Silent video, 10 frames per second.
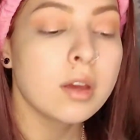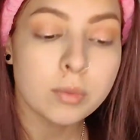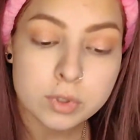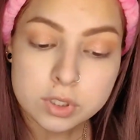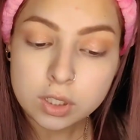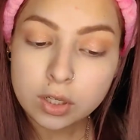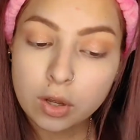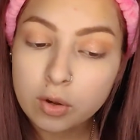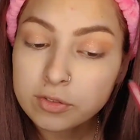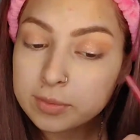we're just going to
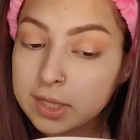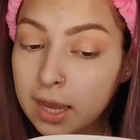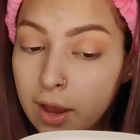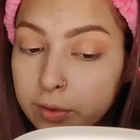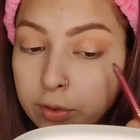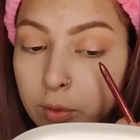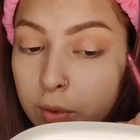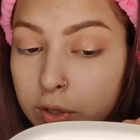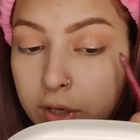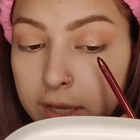go from the outer
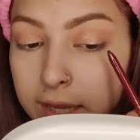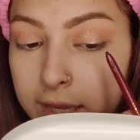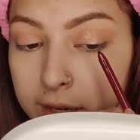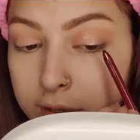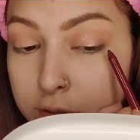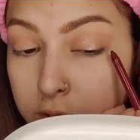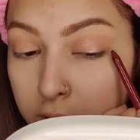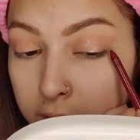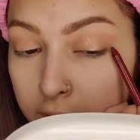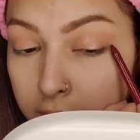corner in,
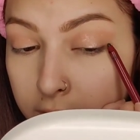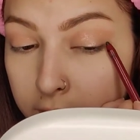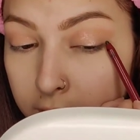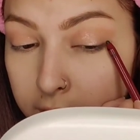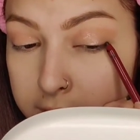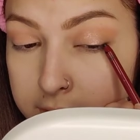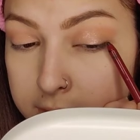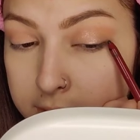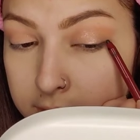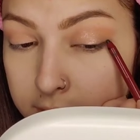drawing a
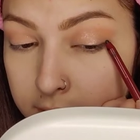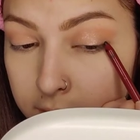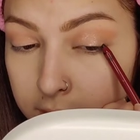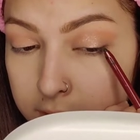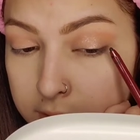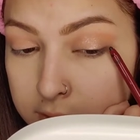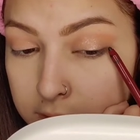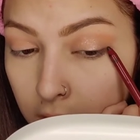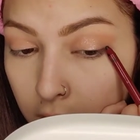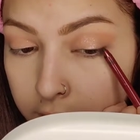nice
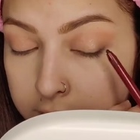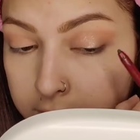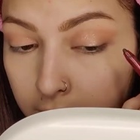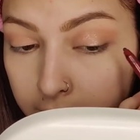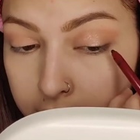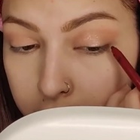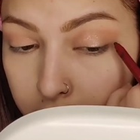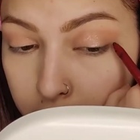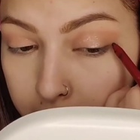soft line. You don't want to